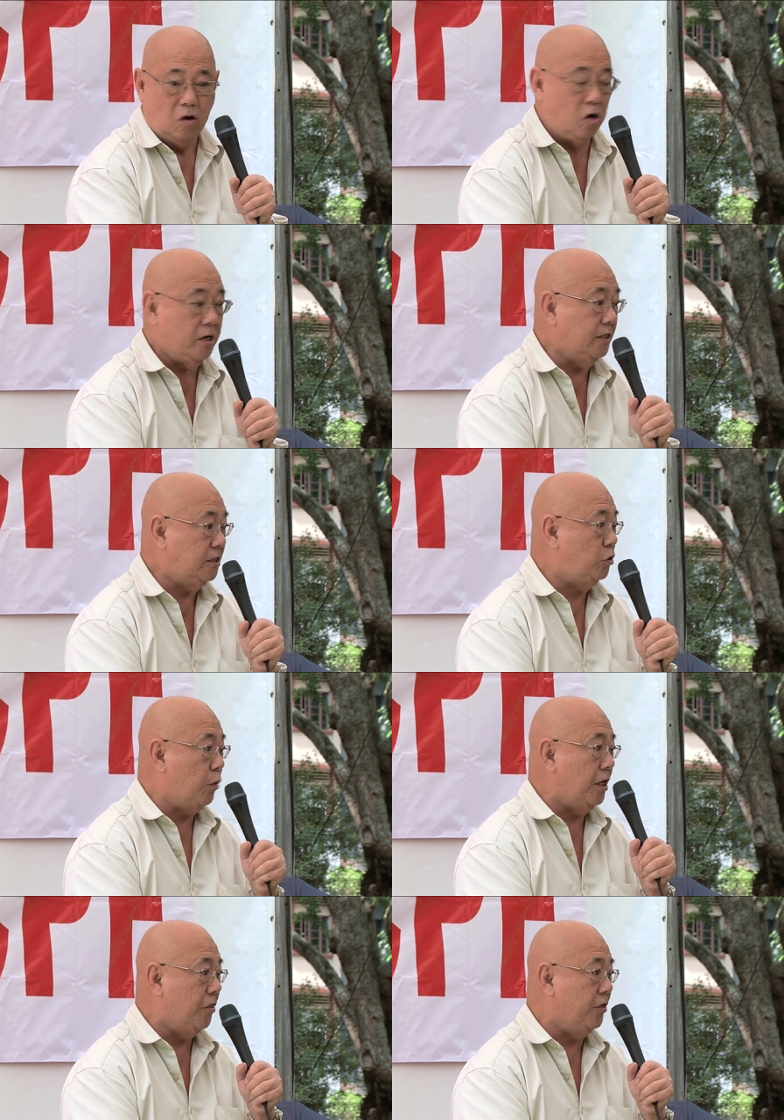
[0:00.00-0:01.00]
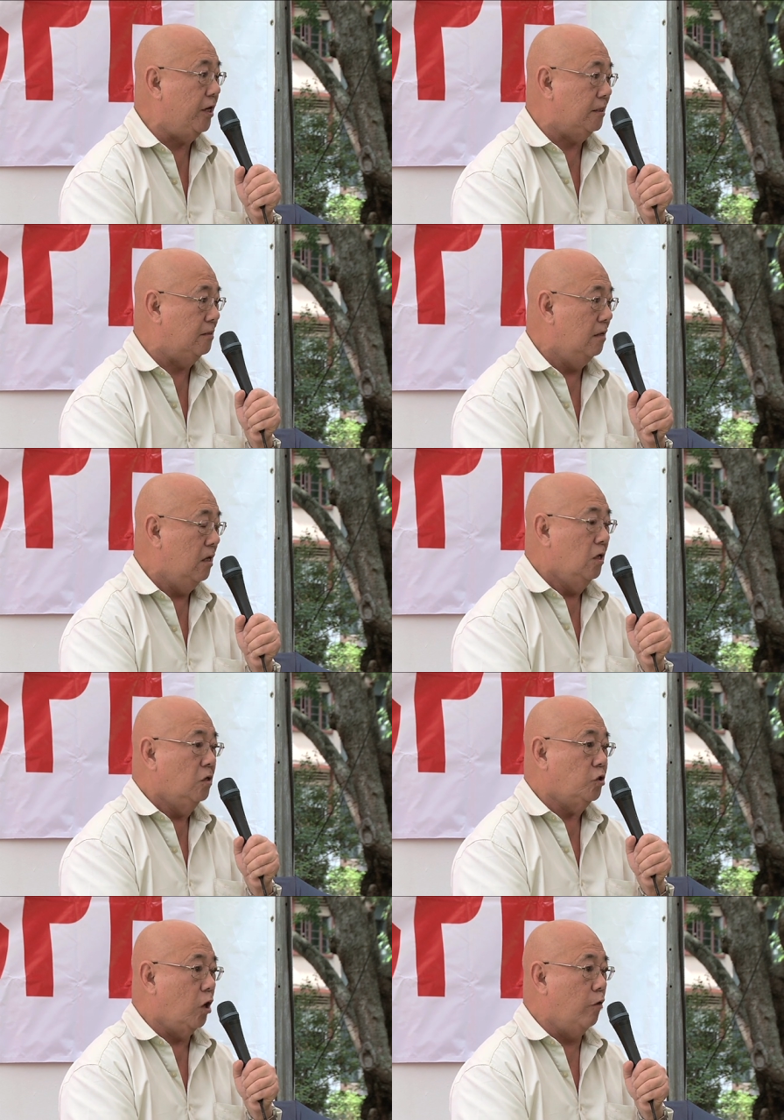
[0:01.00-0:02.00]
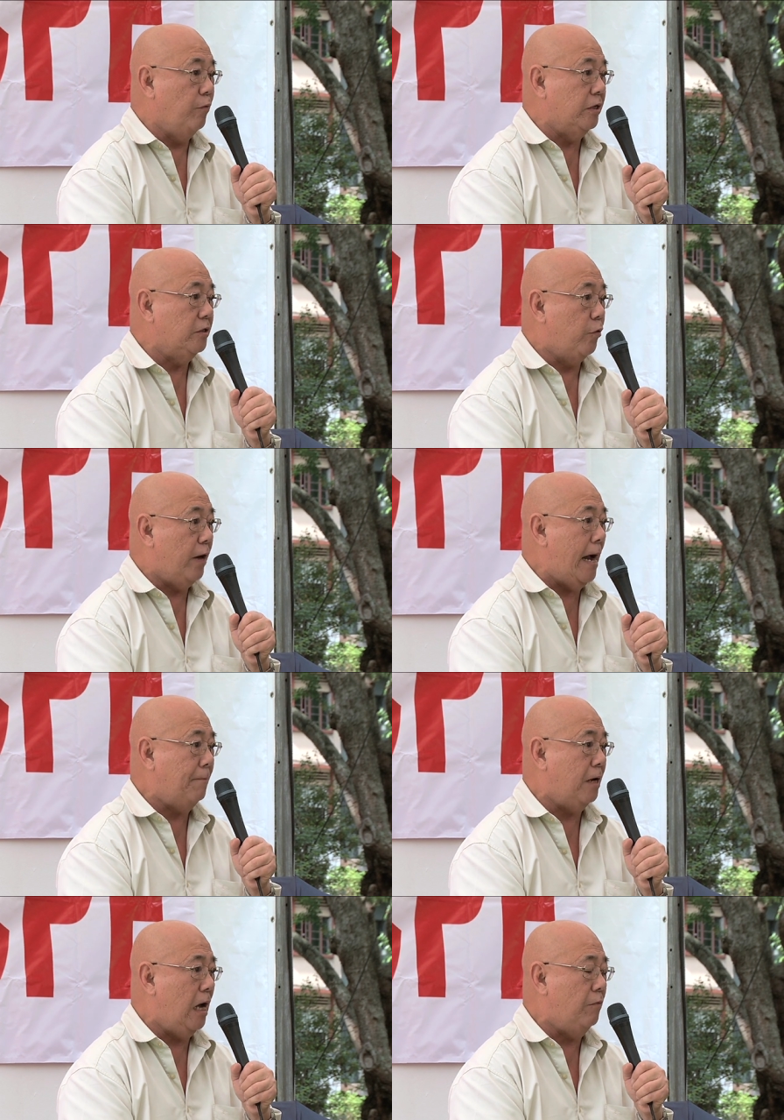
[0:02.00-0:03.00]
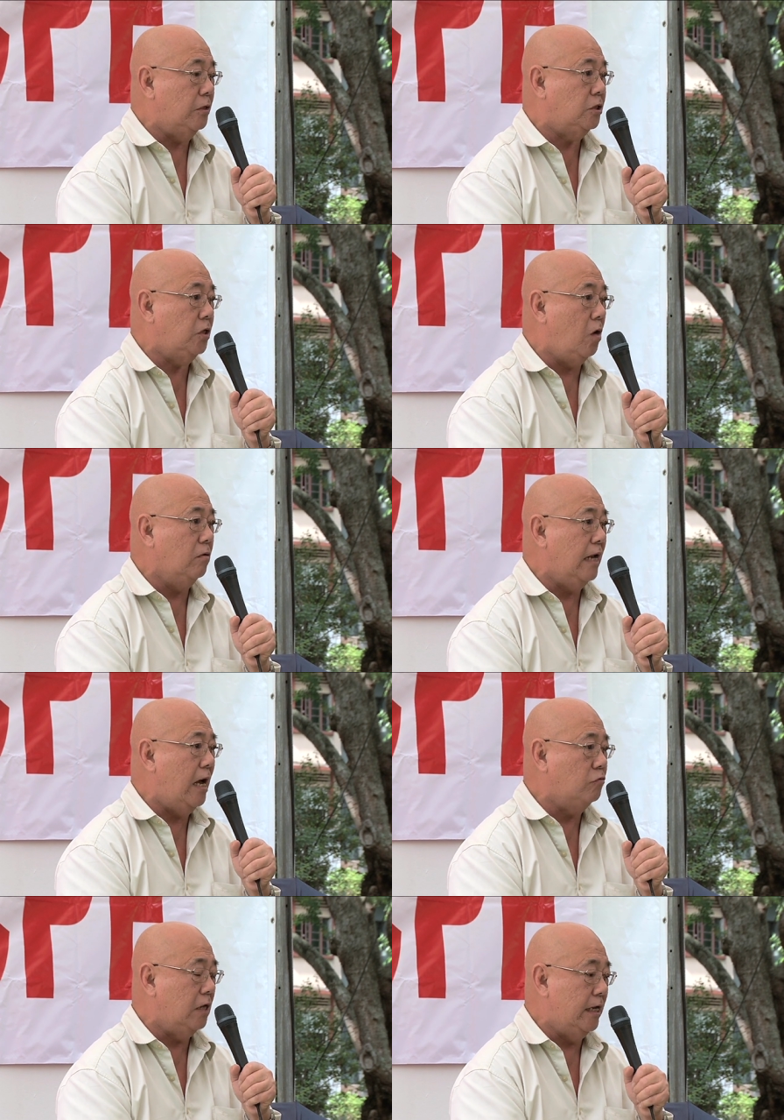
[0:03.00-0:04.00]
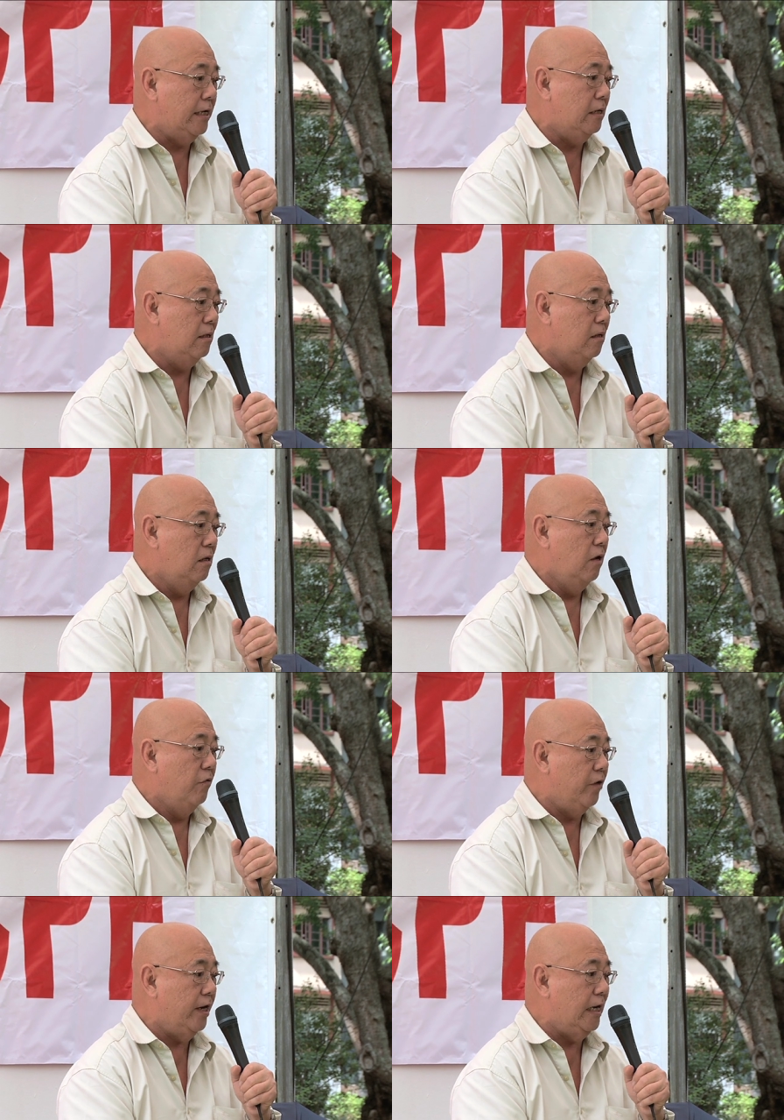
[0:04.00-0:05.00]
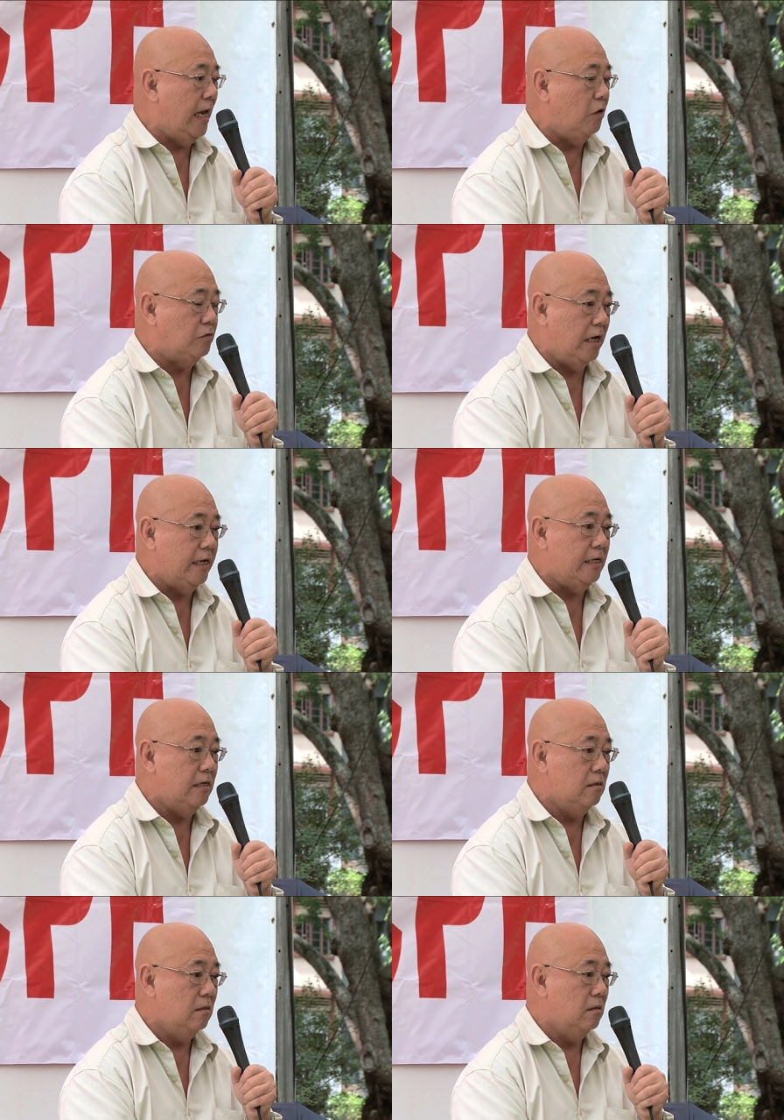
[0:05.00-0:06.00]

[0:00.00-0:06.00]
August 23rd. So we rap our song loudly, very loudly.